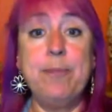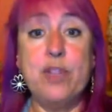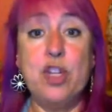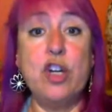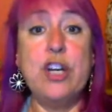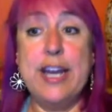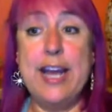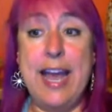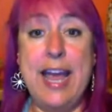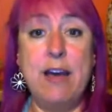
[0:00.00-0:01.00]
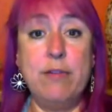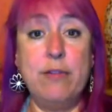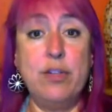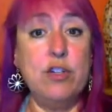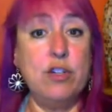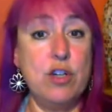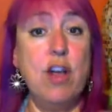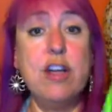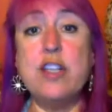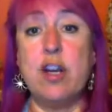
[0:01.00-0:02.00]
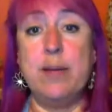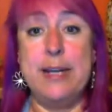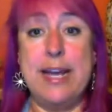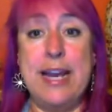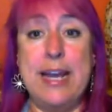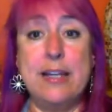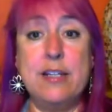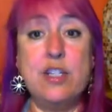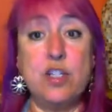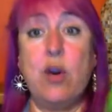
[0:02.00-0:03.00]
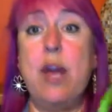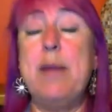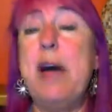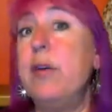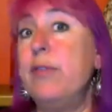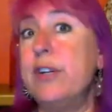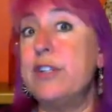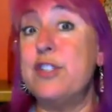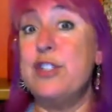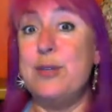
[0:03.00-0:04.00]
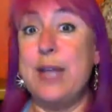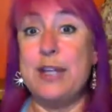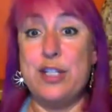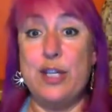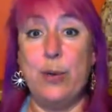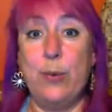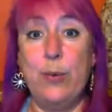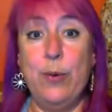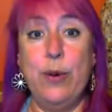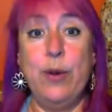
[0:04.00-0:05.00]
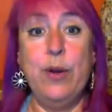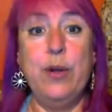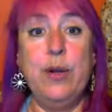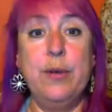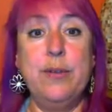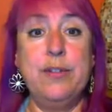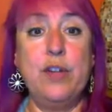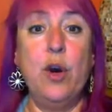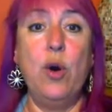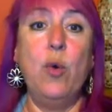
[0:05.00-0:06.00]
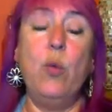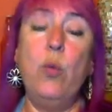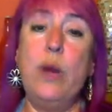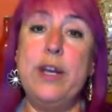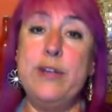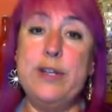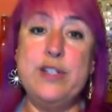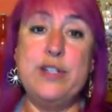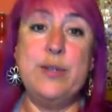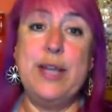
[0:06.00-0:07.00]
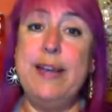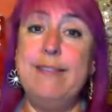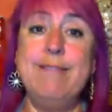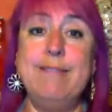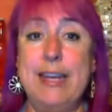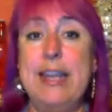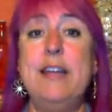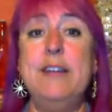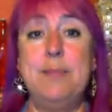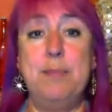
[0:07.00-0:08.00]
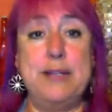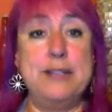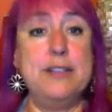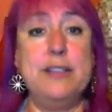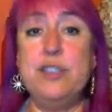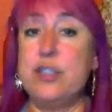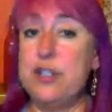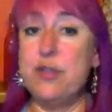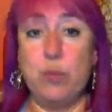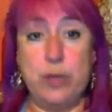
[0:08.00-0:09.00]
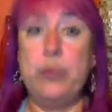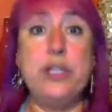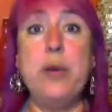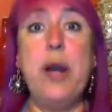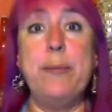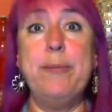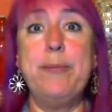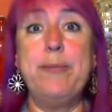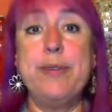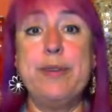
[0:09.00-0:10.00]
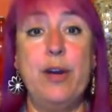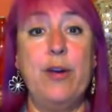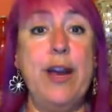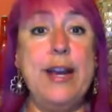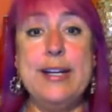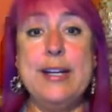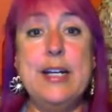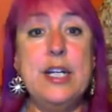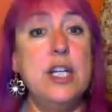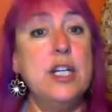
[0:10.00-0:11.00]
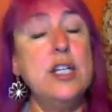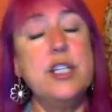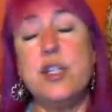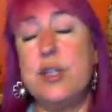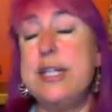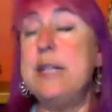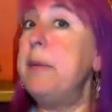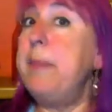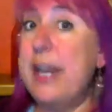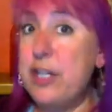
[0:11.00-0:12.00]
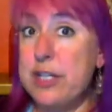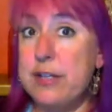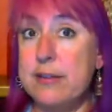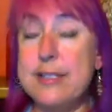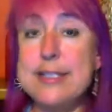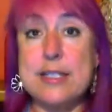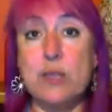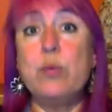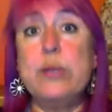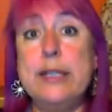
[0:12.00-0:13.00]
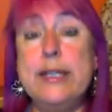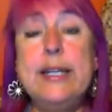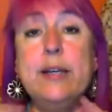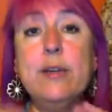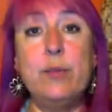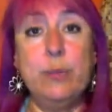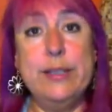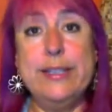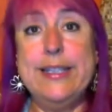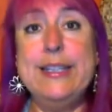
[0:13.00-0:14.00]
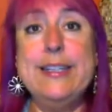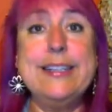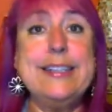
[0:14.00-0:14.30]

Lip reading: you're going to have your non-dominant hand describe how it felt to do that too. So what you need to do then is basically just read what you wrote. All right. So you need to be patient. This is a really, really